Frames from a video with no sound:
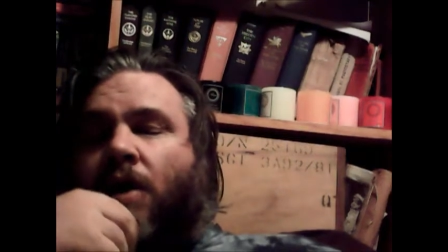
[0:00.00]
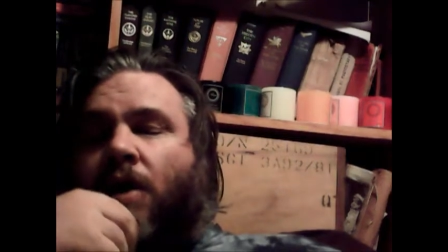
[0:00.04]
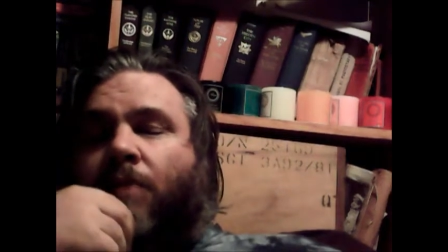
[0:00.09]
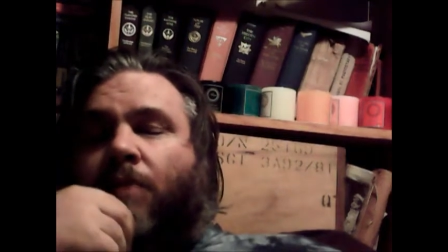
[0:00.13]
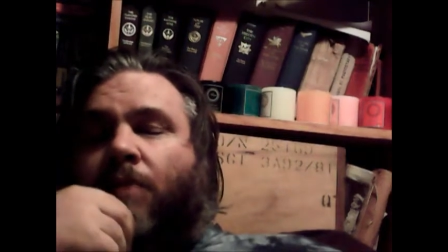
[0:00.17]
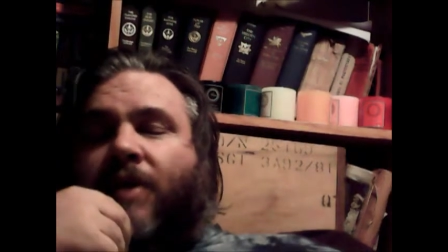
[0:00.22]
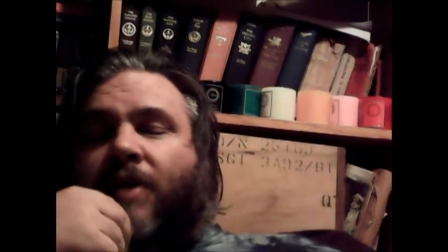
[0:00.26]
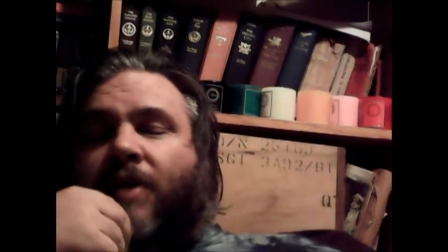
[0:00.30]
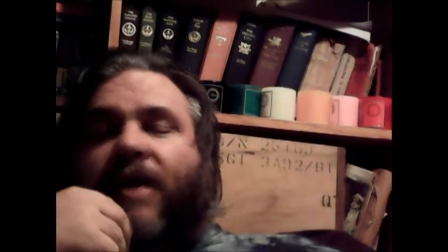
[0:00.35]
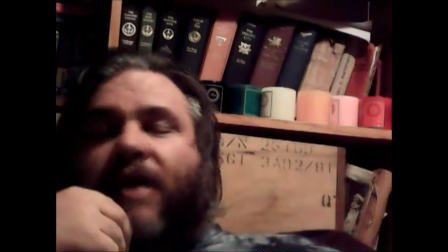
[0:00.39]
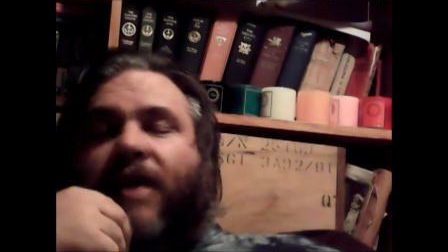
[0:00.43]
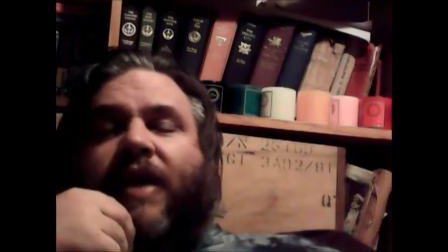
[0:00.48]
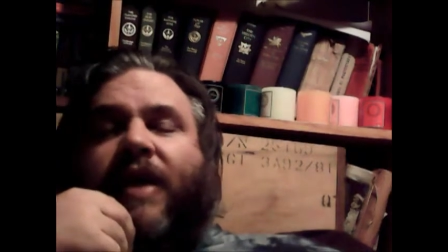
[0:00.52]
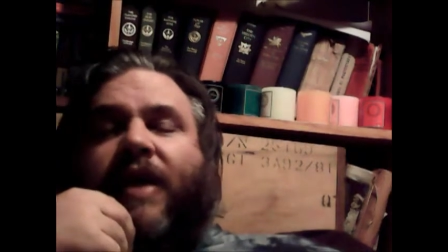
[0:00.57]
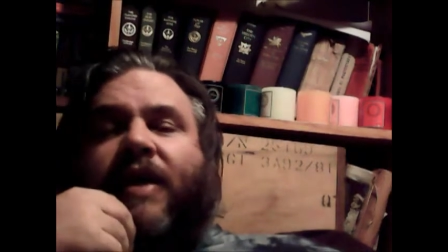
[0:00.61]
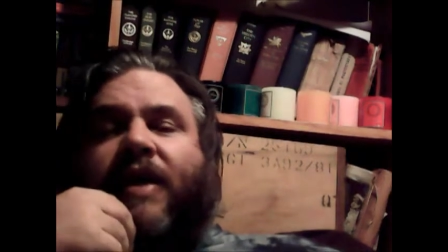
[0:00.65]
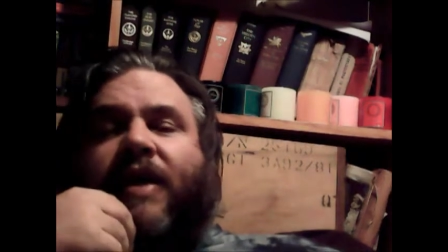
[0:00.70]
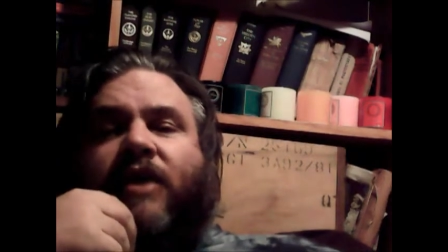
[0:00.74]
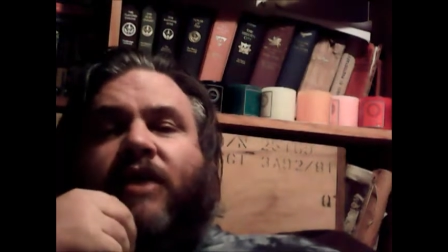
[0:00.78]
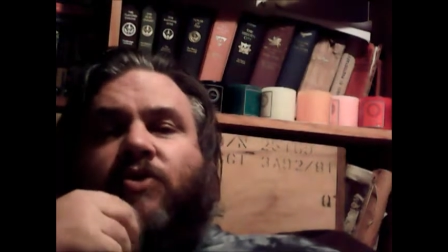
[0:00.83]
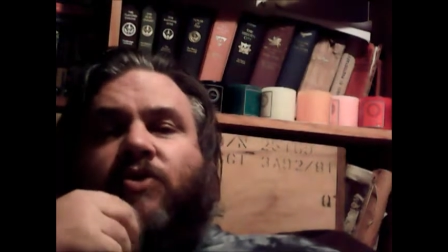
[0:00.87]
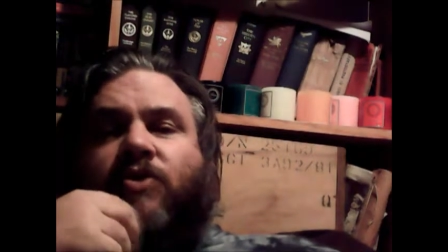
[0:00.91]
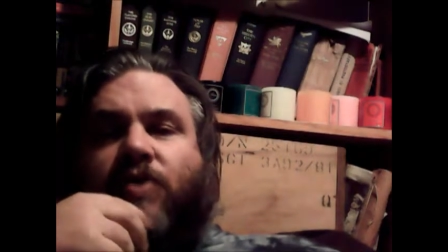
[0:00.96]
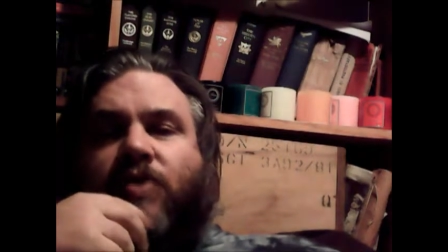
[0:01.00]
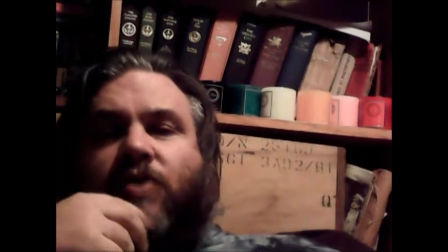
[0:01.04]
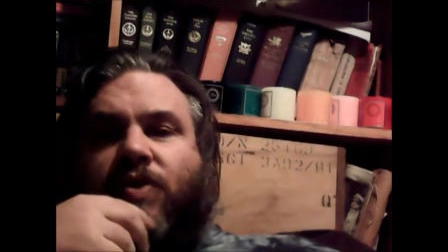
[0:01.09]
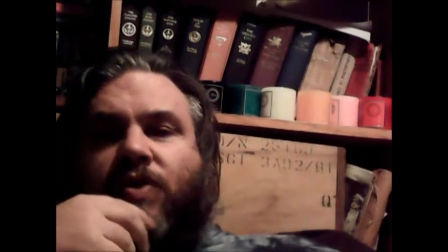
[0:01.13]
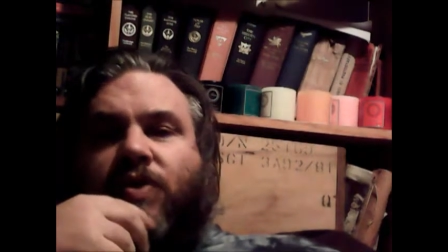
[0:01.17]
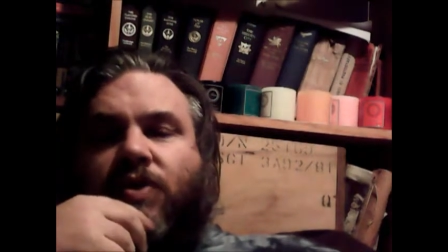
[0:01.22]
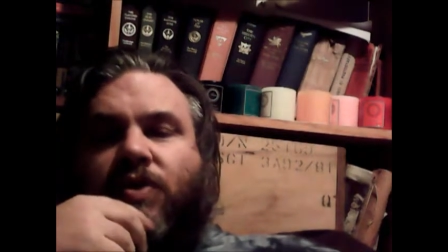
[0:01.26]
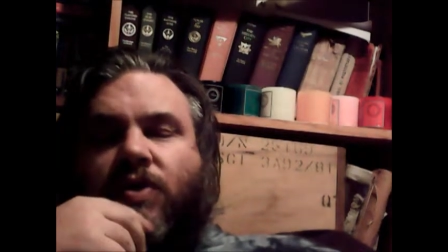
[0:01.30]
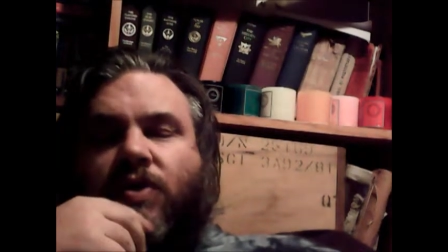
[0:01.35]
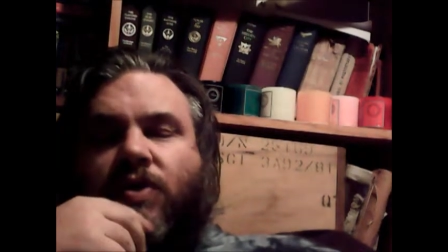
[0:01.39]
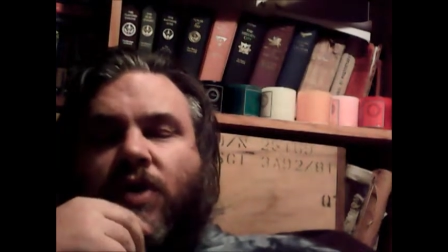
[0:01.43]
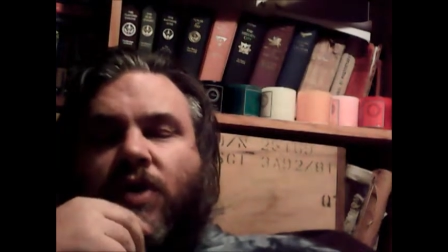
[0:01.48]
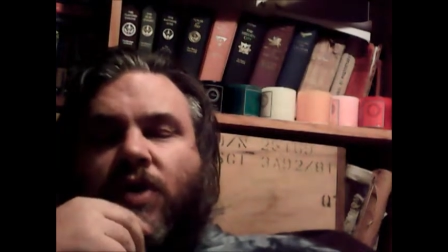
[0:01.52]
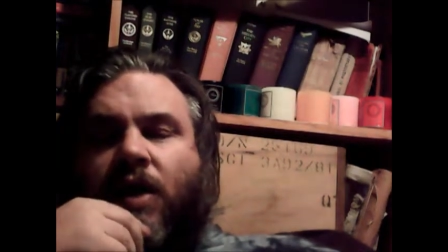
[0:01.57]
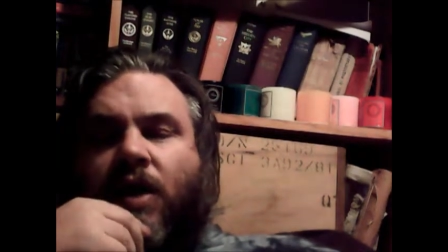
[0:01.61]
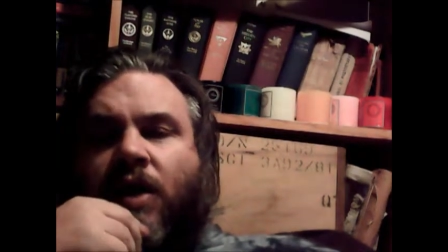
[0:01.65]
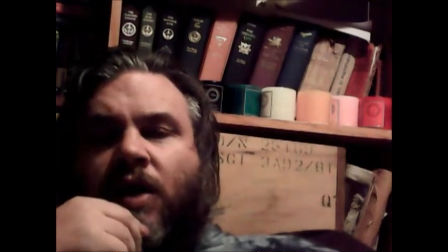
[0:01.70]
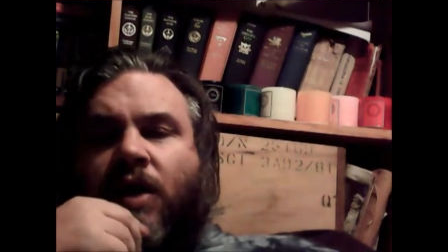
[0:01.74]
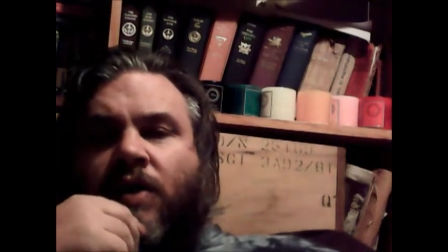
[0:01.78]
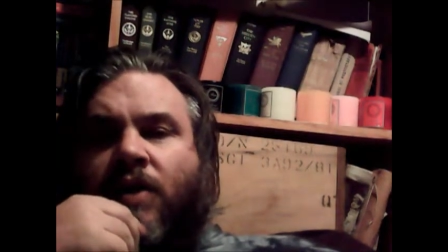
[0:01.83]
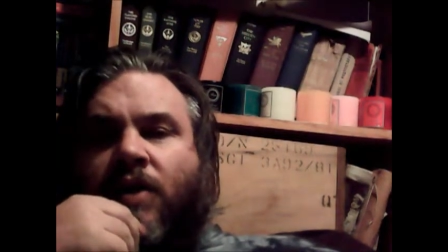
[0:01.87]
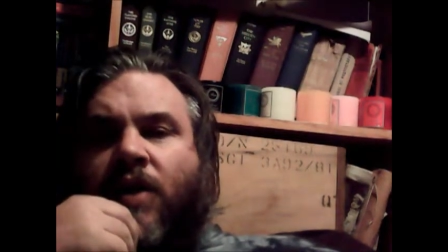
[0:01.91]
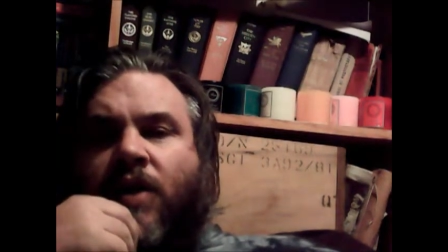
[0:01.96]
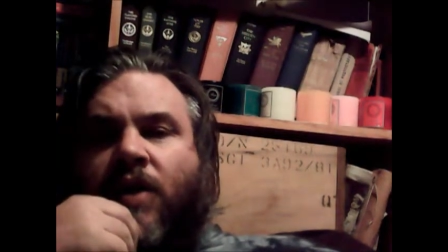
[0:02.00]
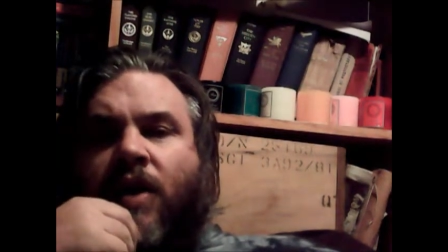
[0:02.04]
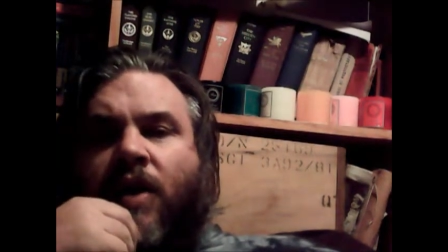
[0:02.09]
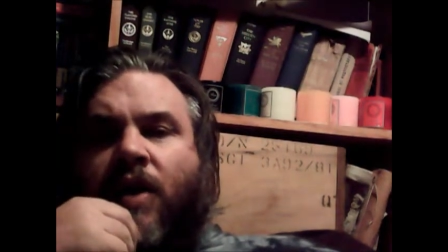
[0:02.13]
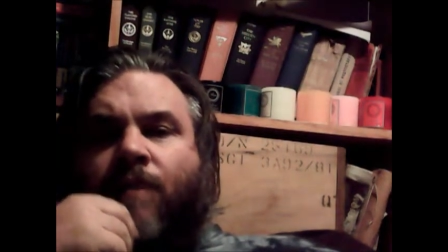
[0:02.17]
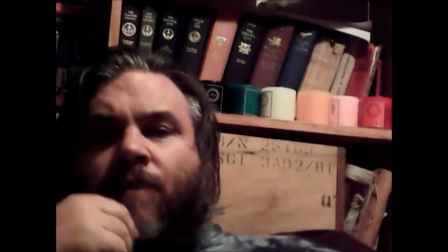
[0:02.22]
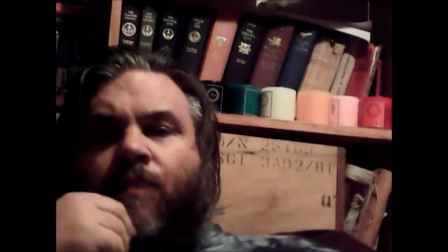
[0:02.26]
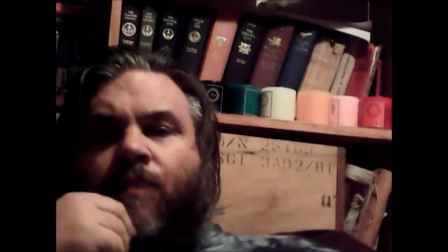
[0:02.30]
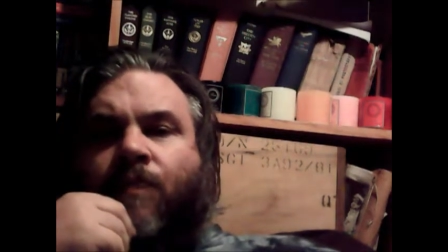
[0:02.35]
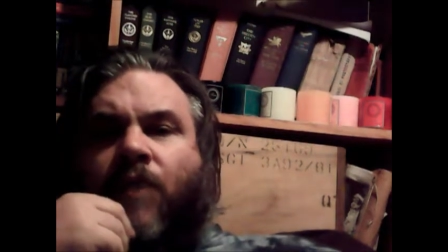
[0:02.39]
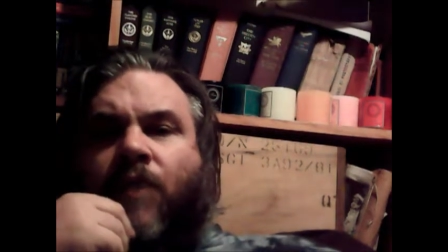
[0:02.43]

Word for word: But take an interest and um,